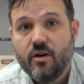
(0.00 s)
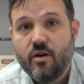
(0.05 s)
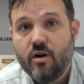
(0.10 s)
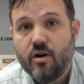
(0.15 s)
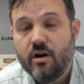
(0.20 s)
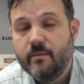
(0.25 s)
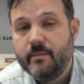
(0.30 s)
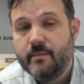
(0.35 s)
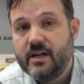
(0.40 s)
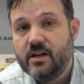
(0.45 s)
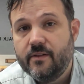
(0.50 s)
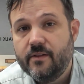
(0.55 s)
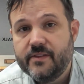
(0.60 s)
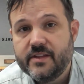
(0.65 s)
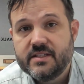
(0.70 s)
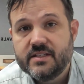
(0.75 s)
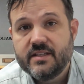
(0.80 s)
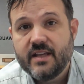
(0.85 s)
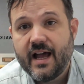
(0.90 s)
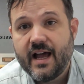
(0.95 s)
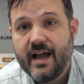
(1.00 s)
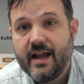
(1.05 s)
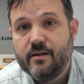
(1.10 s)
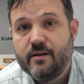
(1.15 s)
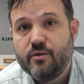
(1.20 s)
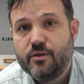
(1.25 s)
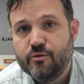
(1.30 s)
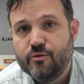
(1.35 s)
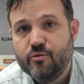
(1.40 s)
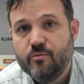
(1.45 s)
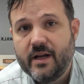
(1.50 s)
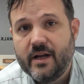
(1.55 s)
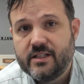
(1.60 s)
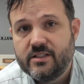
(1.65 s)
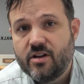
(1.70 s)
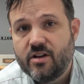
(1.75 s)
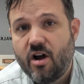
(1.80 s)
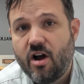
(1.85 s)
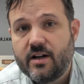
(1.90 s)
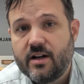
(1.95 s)
Army on the side through my
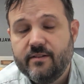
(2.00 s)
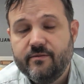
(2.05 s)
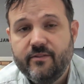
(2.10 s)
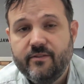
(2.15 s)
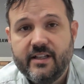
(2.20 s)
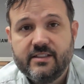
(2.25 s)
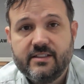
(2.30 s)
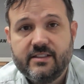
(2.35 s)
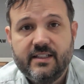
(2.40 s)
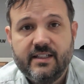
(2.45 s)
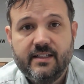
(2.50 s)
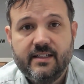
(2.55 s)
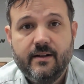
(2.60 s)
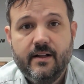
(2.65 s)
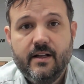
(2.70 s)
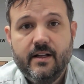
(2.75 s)
stock investing.